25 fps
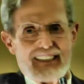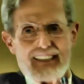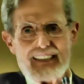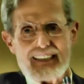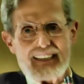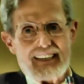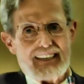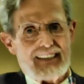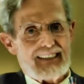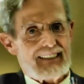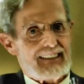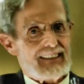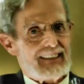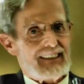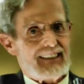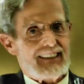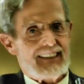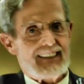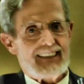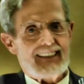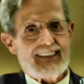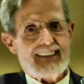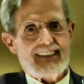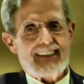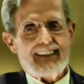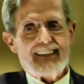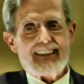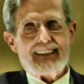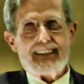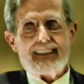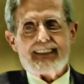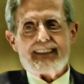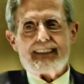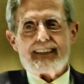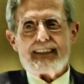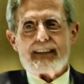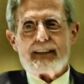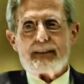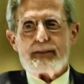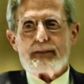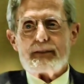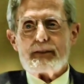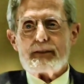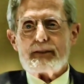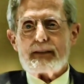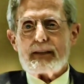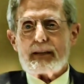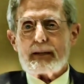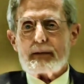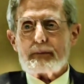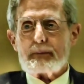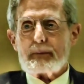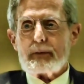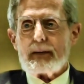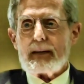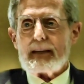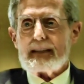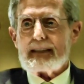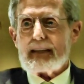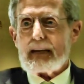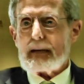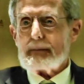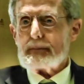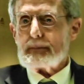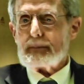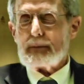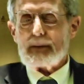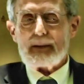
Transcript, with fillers: And if you dare pray that